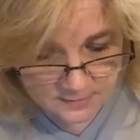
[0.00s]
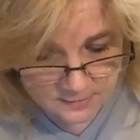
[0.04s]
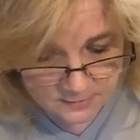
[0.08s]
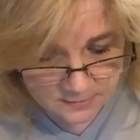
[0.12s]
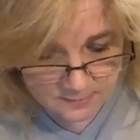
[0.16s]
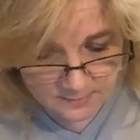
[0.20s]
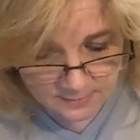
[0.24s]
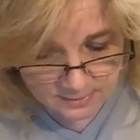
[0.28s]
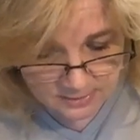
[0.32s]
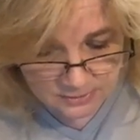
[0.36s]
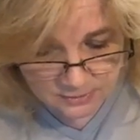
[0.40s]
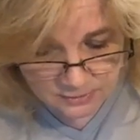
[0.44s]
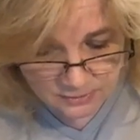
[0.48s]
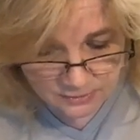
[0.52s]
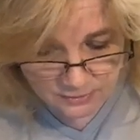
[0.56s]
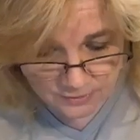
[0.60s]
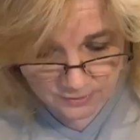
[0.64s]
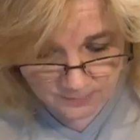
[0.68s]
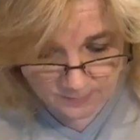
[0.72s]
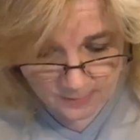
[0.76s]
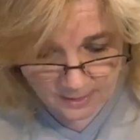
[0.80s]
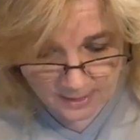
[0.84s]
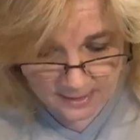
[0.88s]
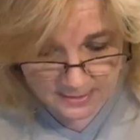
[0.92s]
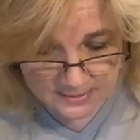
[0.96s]
So make sure
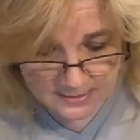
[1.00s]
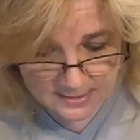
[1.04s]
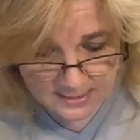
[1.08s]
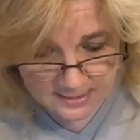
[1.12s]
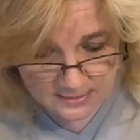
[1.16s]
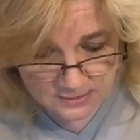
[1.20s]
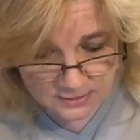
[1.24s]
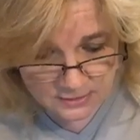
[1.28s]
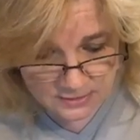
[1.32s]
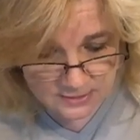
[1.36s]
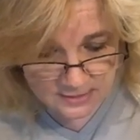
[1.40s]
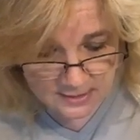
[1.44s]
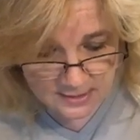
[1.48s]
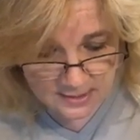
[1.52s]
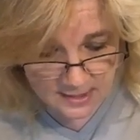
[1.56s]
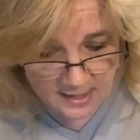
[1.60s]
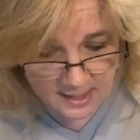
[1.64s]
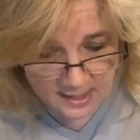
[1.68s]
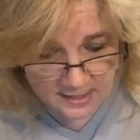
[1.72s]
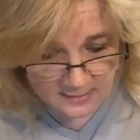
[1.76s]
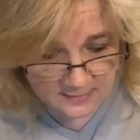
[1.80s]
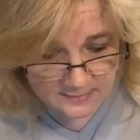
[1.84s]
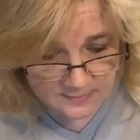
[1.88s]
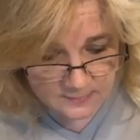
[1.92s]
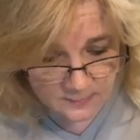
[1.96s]
you pay attention to
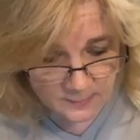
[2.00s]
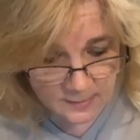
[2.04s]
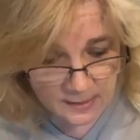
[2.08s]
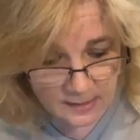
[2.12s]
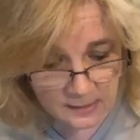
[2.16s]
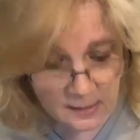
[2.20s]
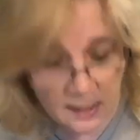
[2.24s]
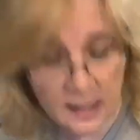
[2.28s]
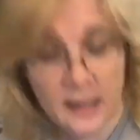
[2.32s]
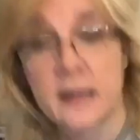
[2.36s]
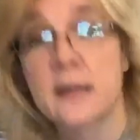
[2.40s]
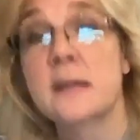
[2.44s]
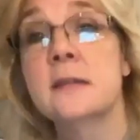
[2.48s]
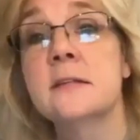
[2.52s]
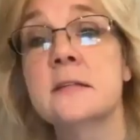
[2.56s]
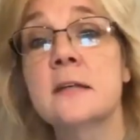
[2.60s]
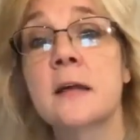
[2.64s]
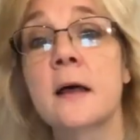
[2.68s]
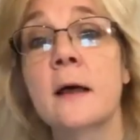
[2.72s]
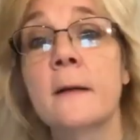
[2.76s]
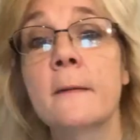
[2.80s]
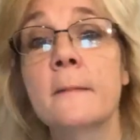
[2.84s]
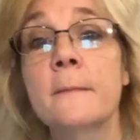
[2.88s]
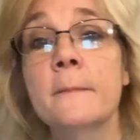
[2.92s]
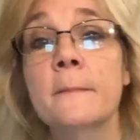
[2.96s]
that as well, guys.